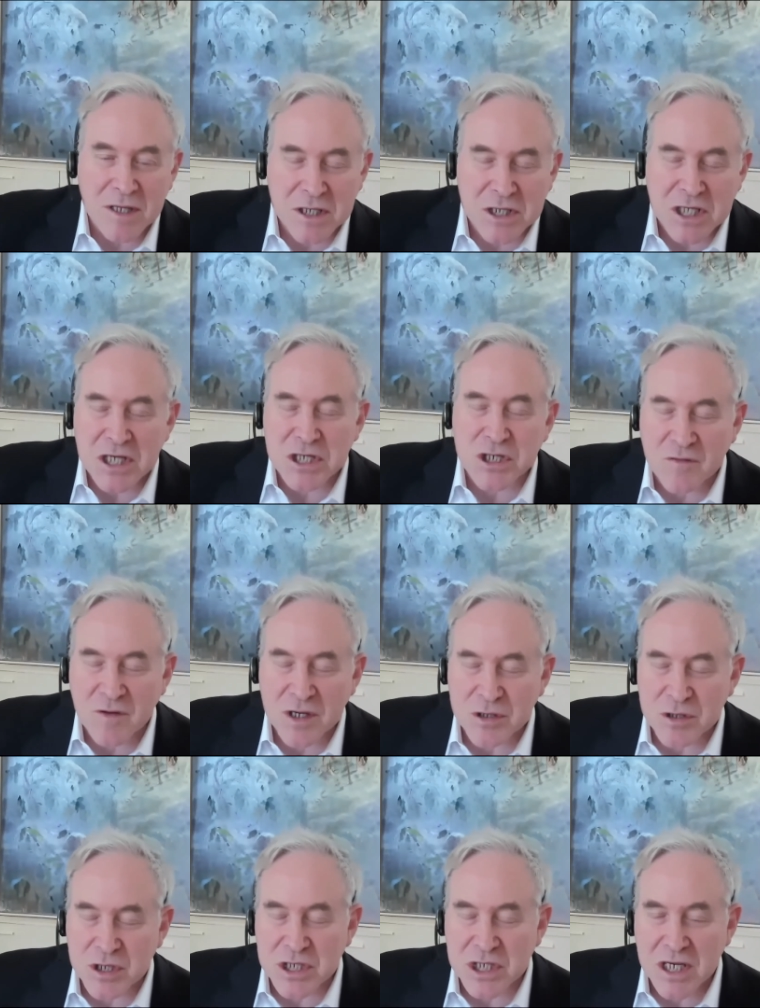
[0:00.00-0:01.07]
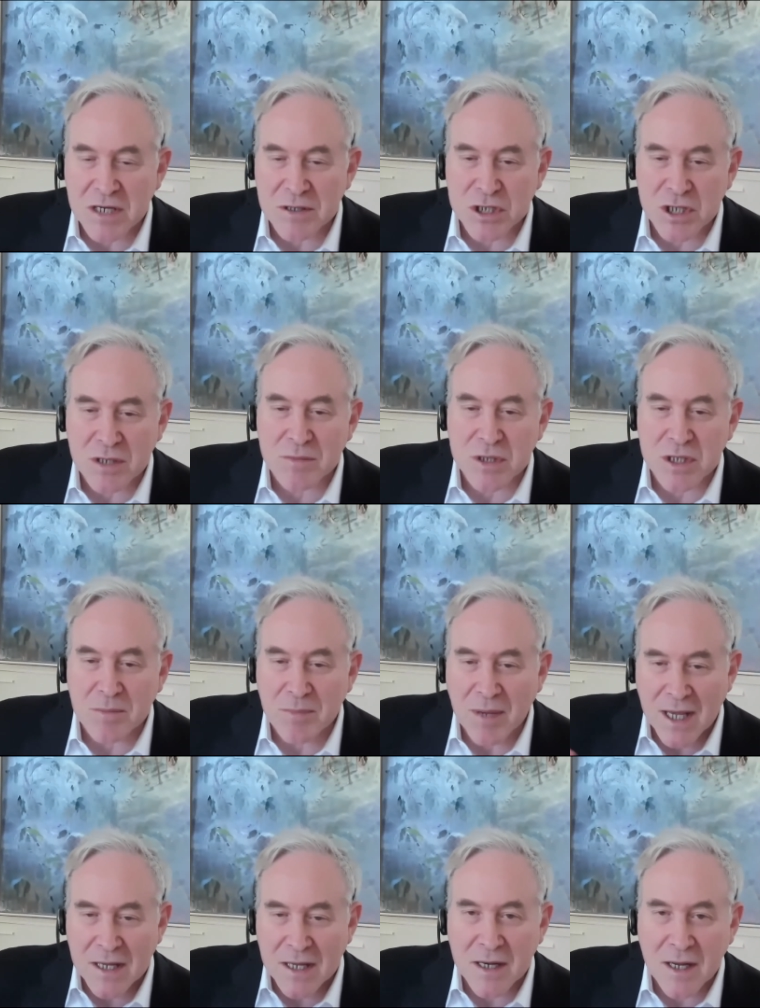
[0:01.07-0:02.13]
the extension of what you just said, Jim, to
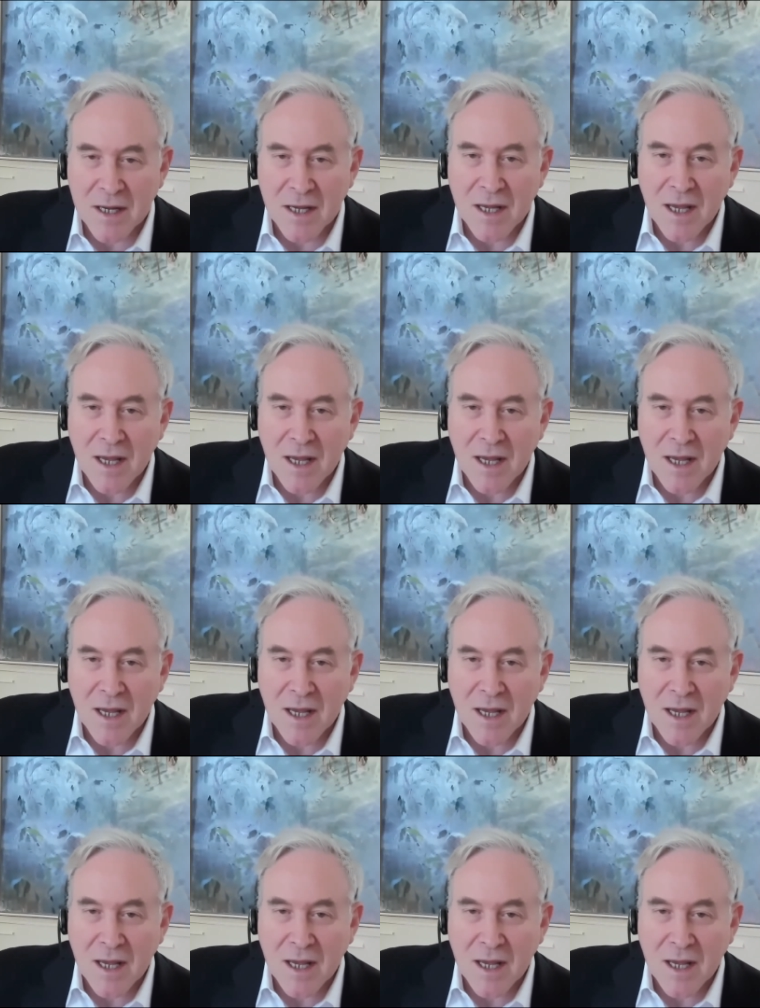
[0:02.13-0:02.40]
Ben,